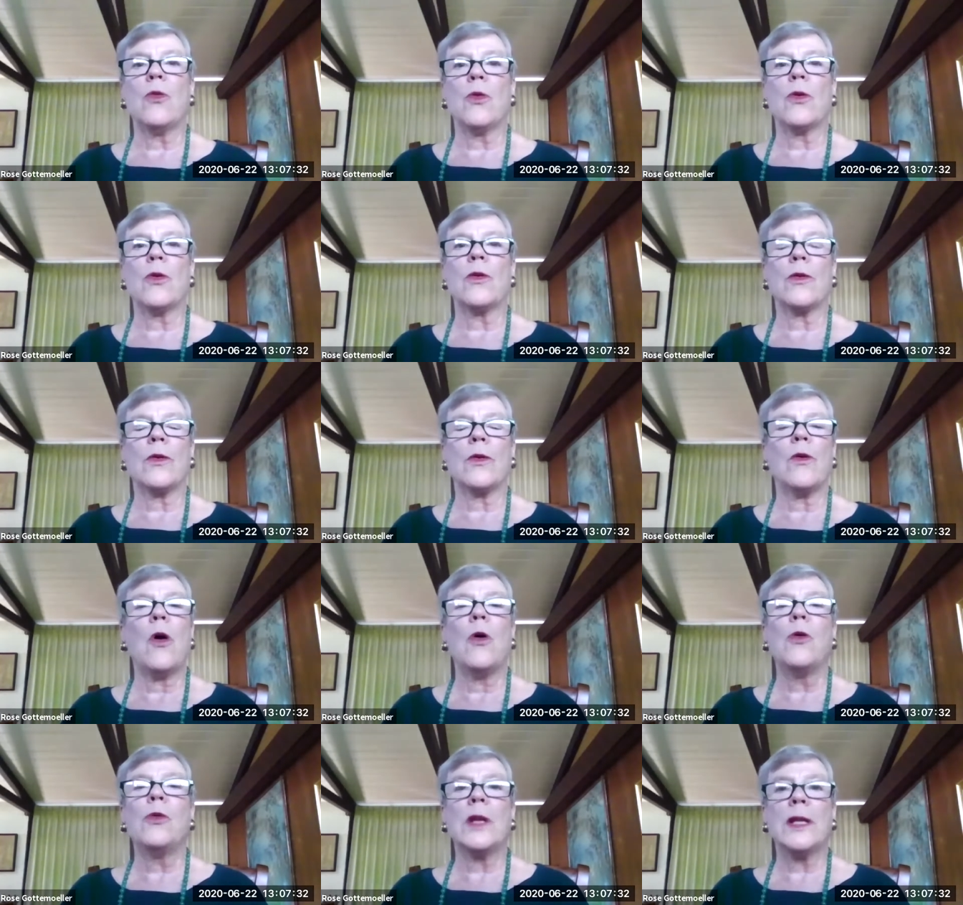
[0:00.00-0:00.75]
or
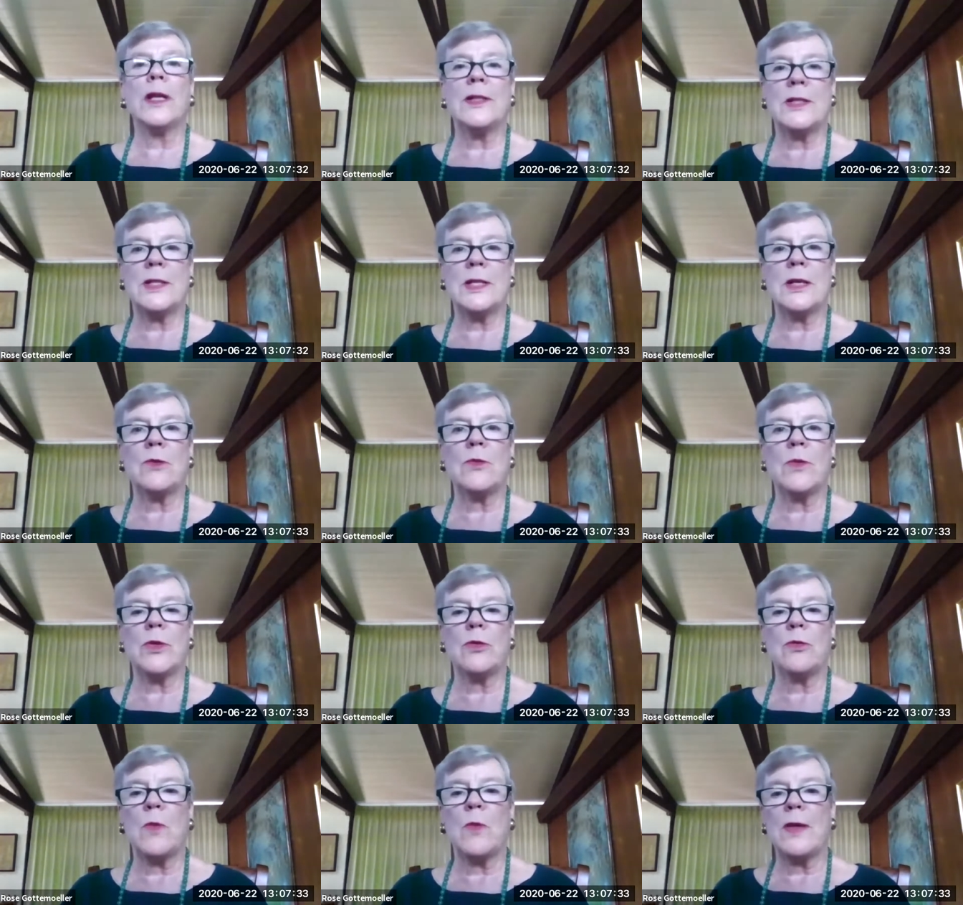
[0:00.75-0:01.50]
only stick
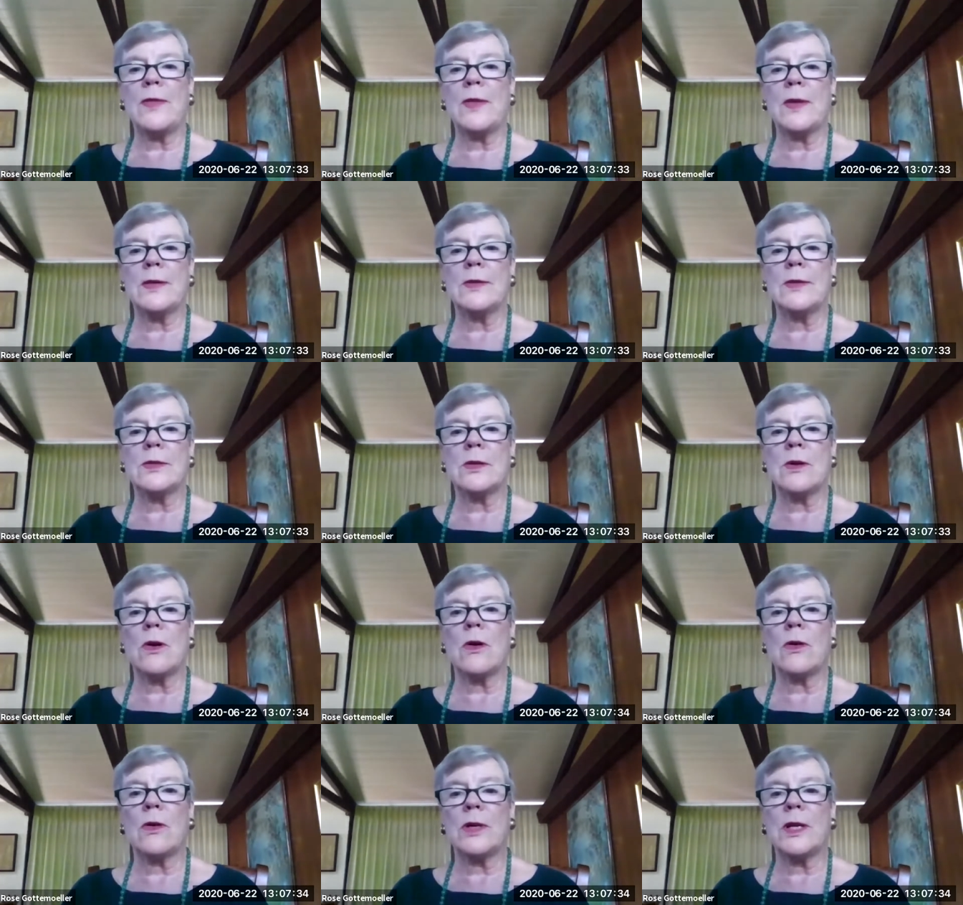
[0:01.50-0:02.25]
with the way things
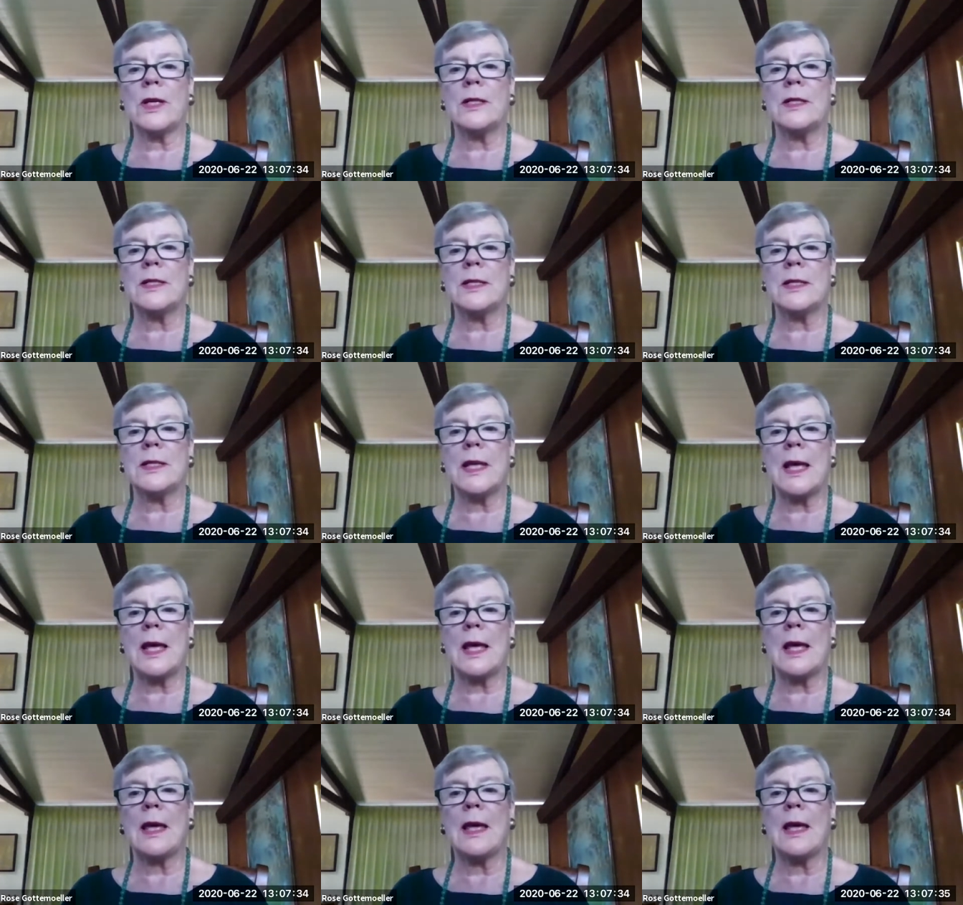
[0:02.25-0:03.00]
are done
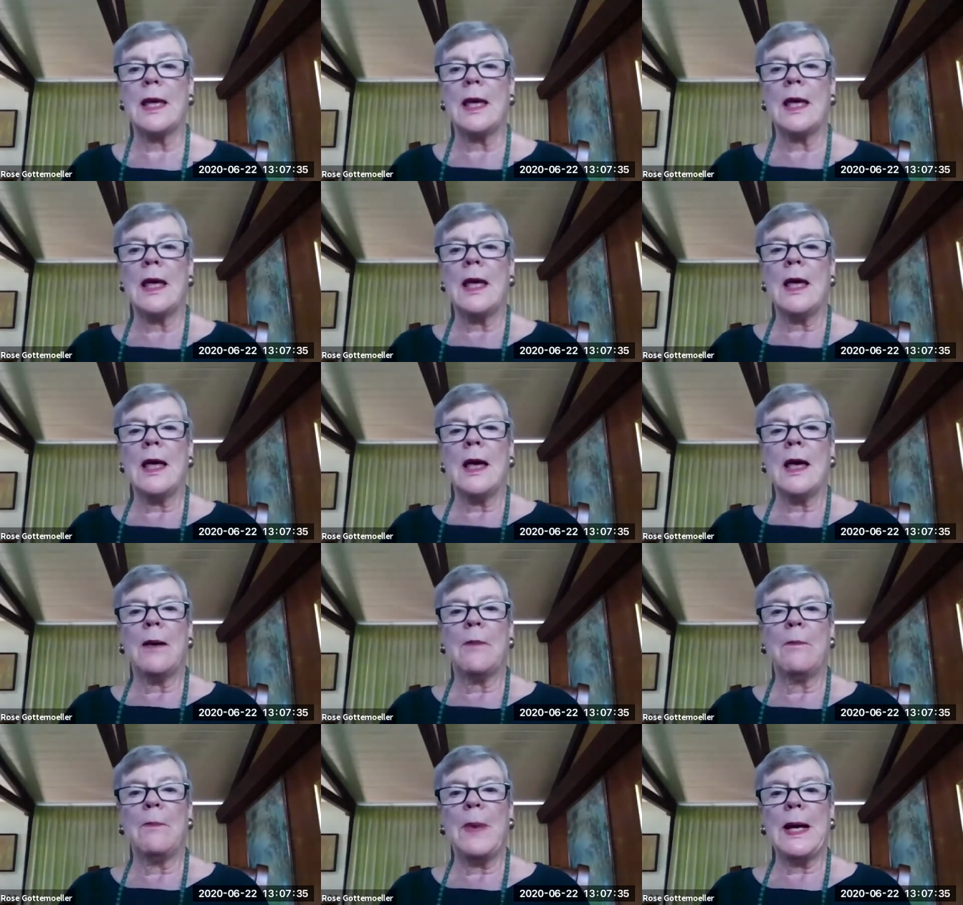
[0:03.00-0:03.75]
today.
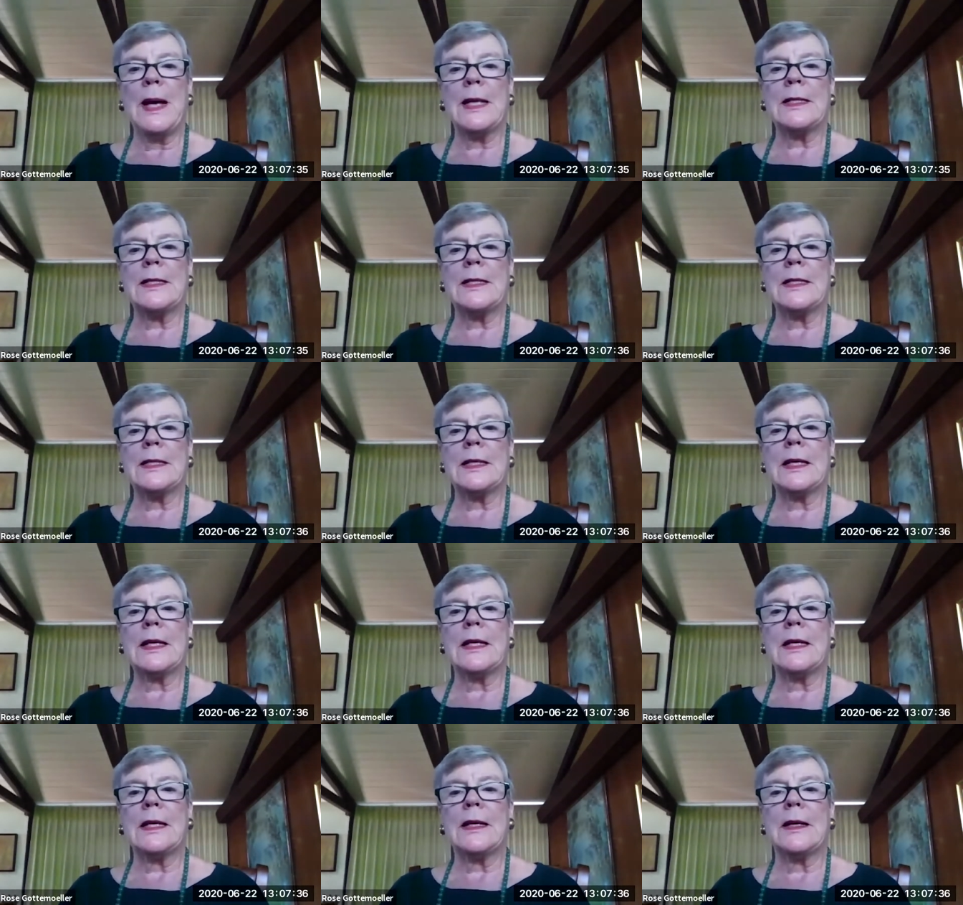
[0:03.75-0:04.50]
But
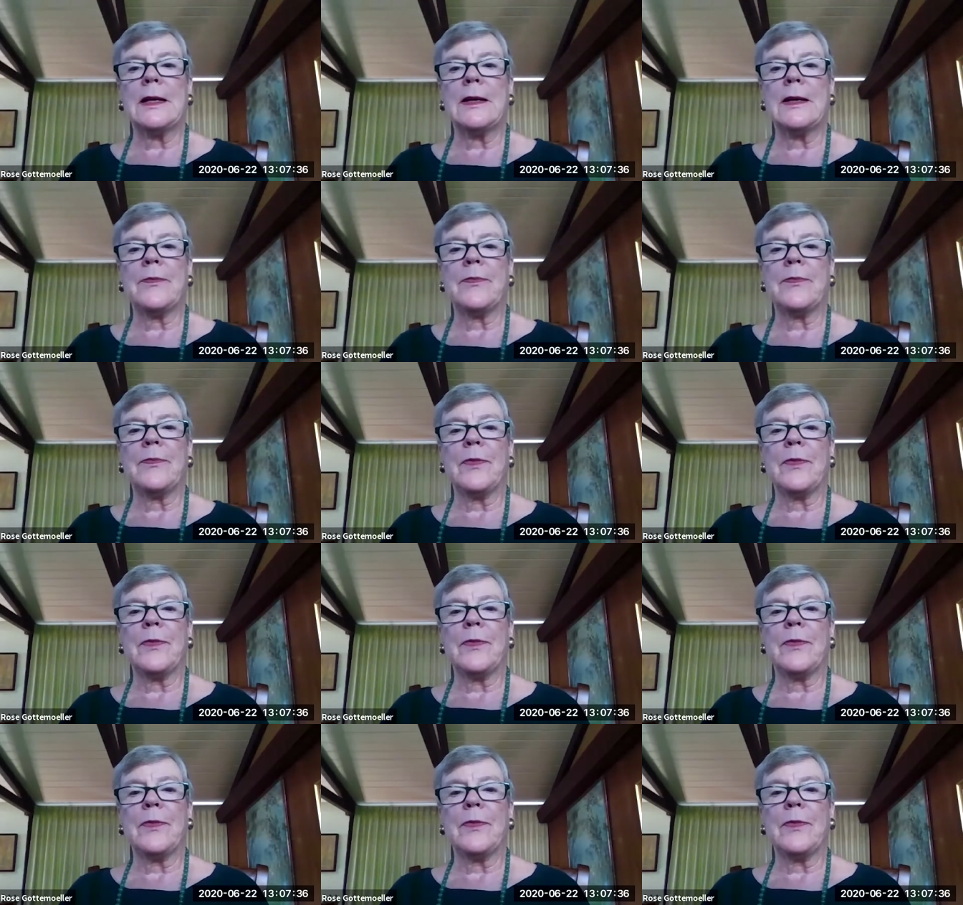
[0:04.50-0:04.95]
uh,